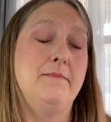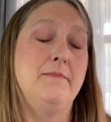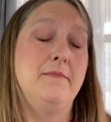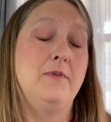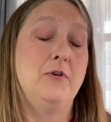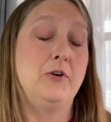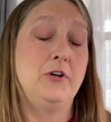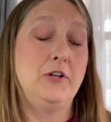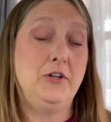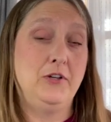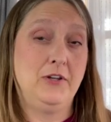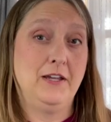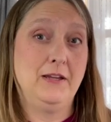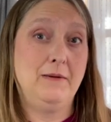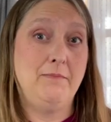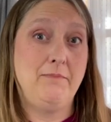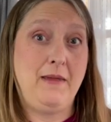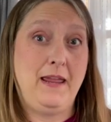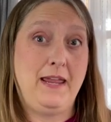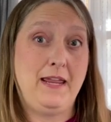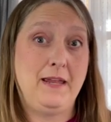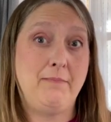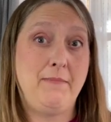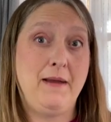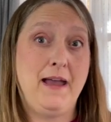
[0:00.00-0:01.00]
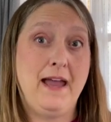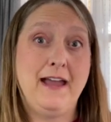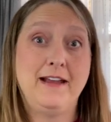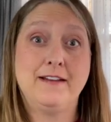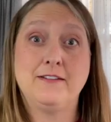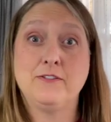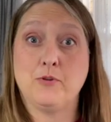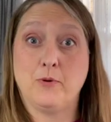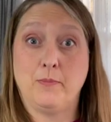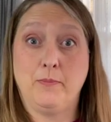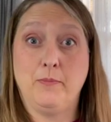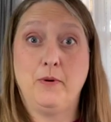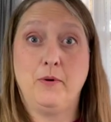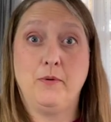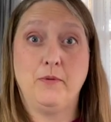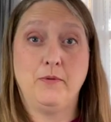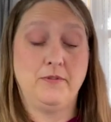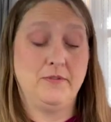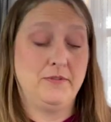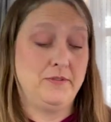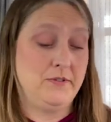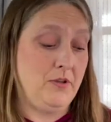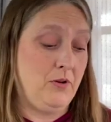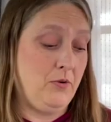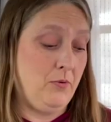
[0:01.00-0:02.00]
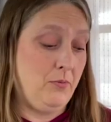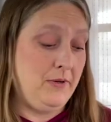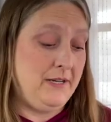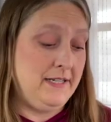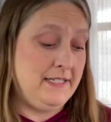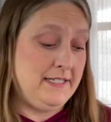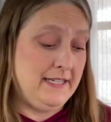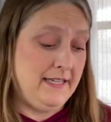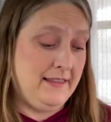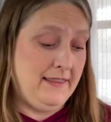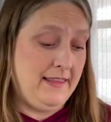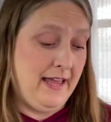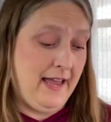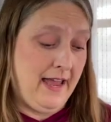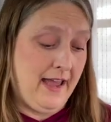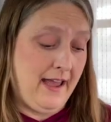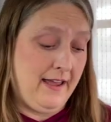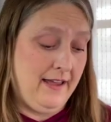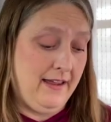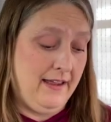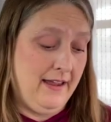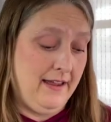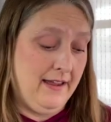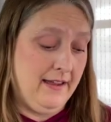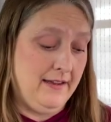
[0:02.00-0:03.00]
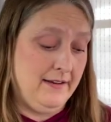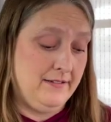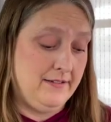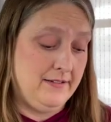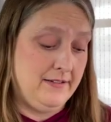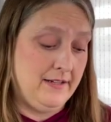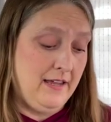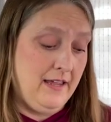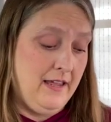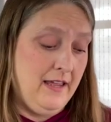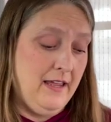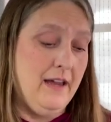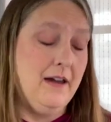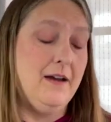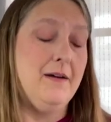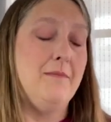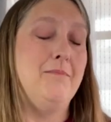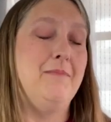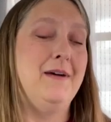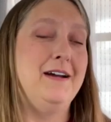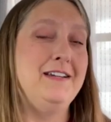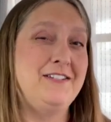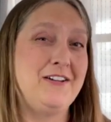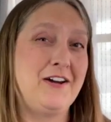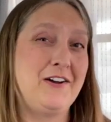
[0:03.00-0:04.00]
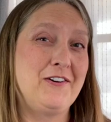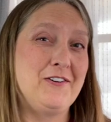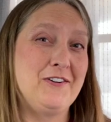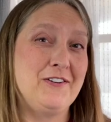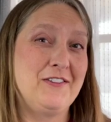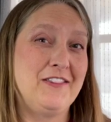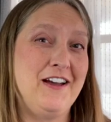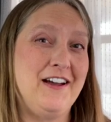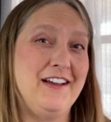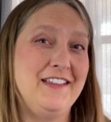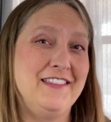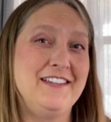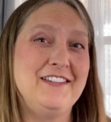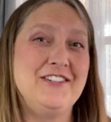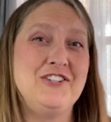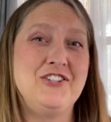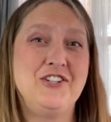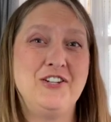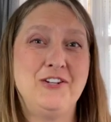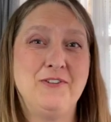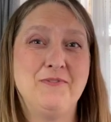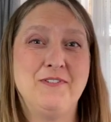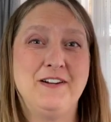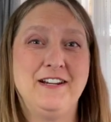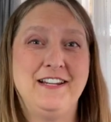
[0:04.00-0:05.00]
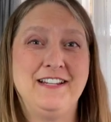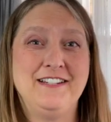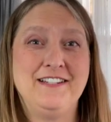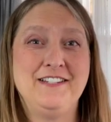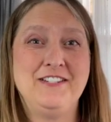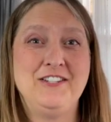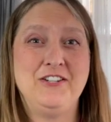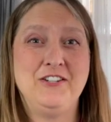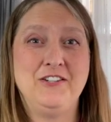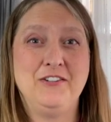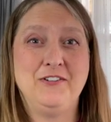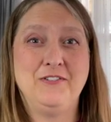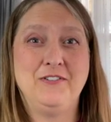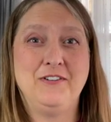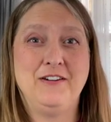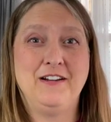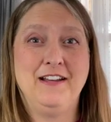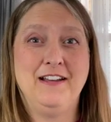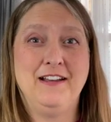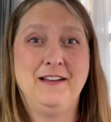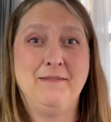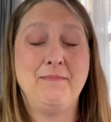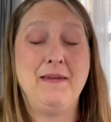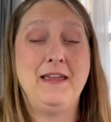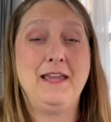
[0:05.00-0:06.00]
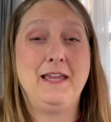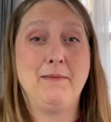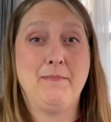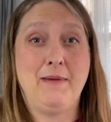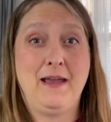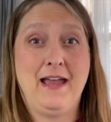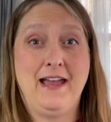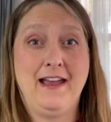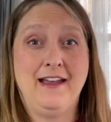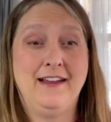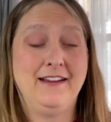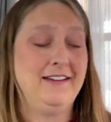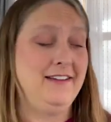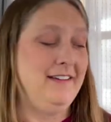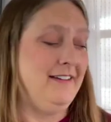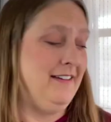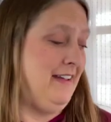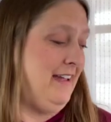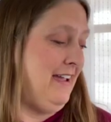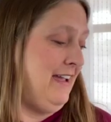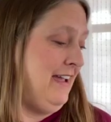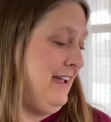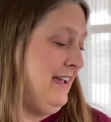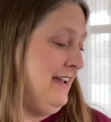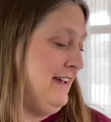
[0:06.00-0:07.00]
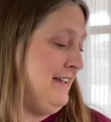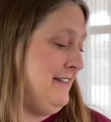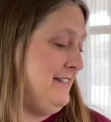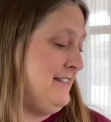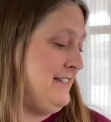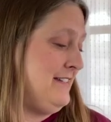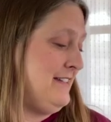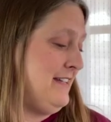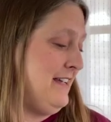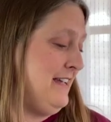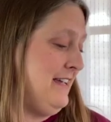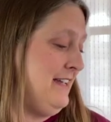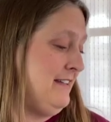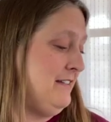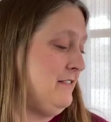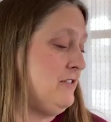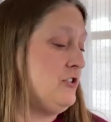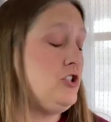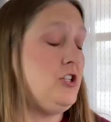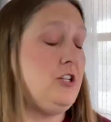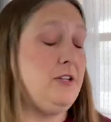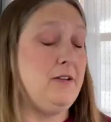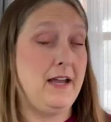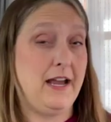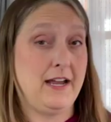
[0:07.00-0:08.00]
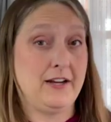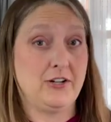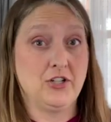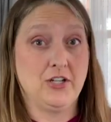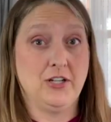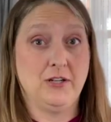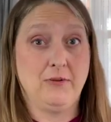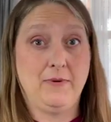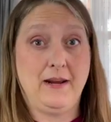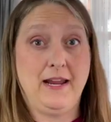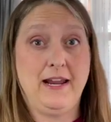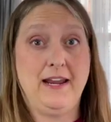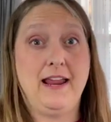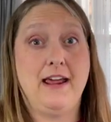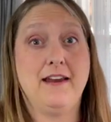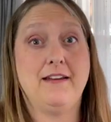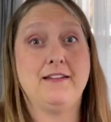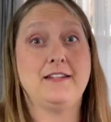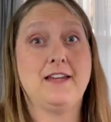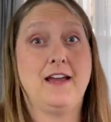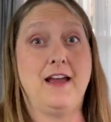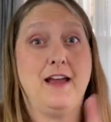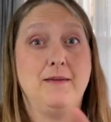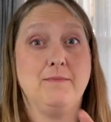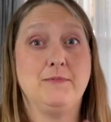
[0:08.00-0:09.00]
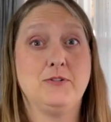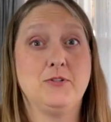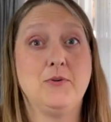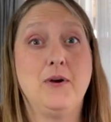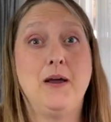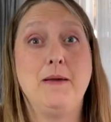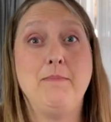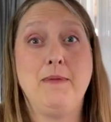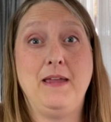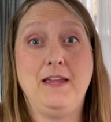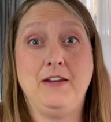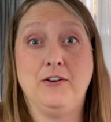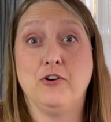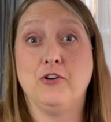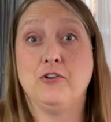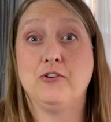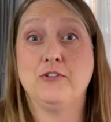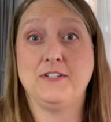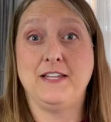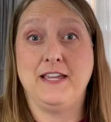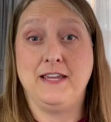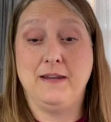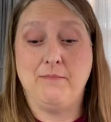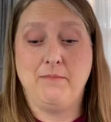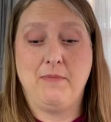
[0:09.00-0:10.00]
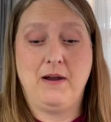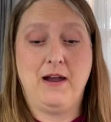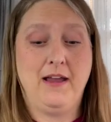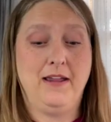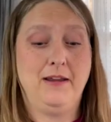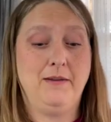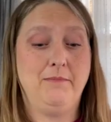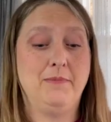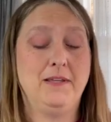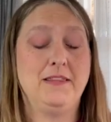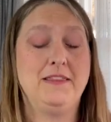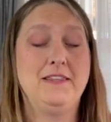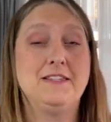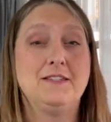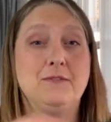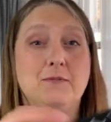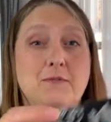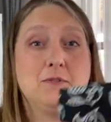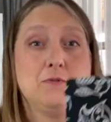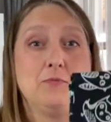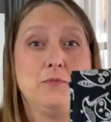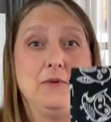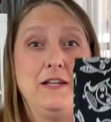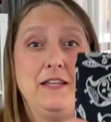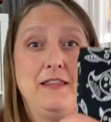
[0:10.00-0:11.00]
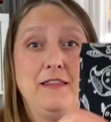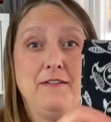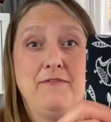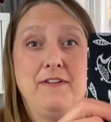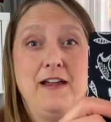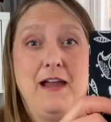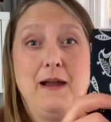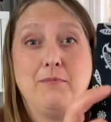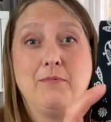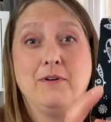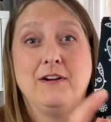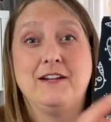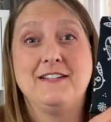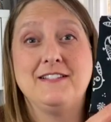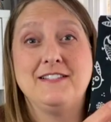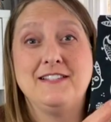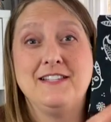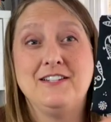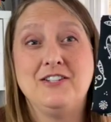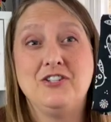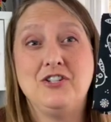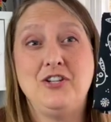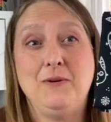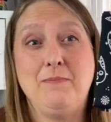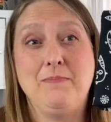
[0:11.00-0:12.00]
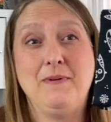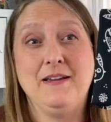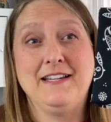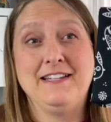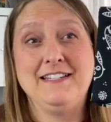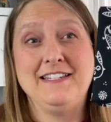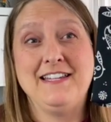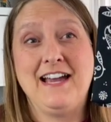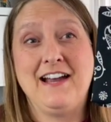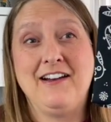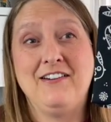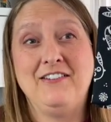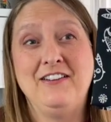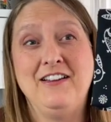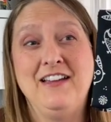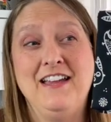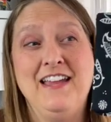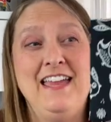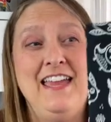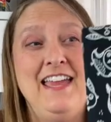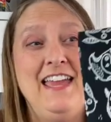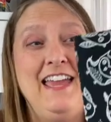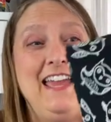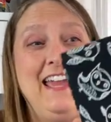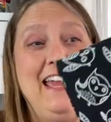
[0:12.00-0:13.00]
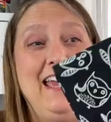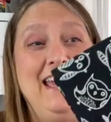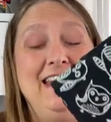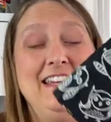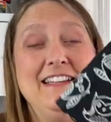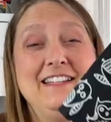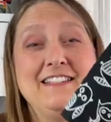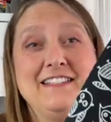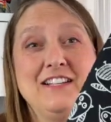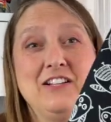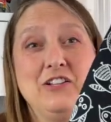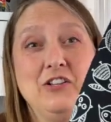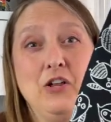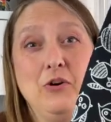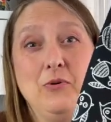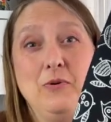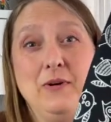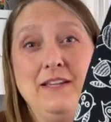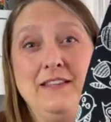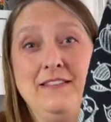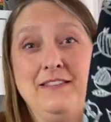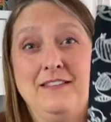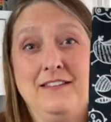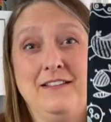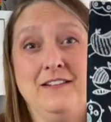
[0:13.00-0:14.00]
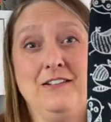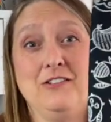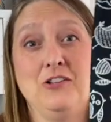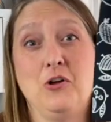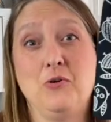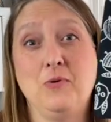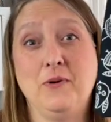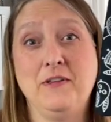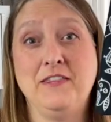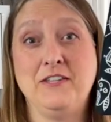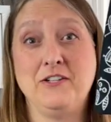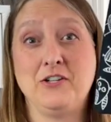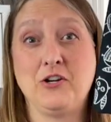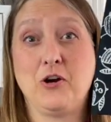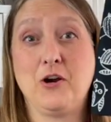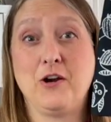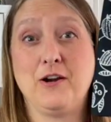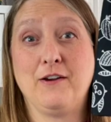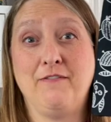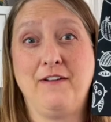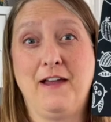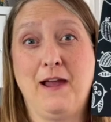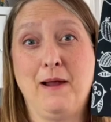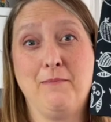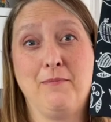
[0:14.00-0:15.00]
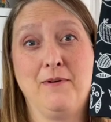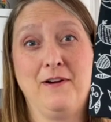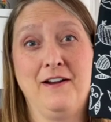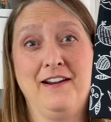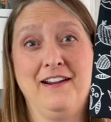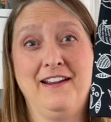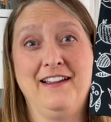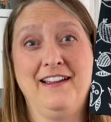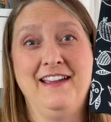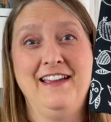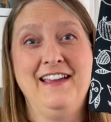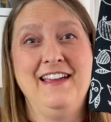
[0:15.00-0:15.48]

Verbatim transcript: or you could make bags, or both. So we did that, and my daughter thought that she wanted to make a bag, and she actually ran out of time, so I made hers and mine. But this was one of the fabrics that she picked out, and it's glow in the dark fabric.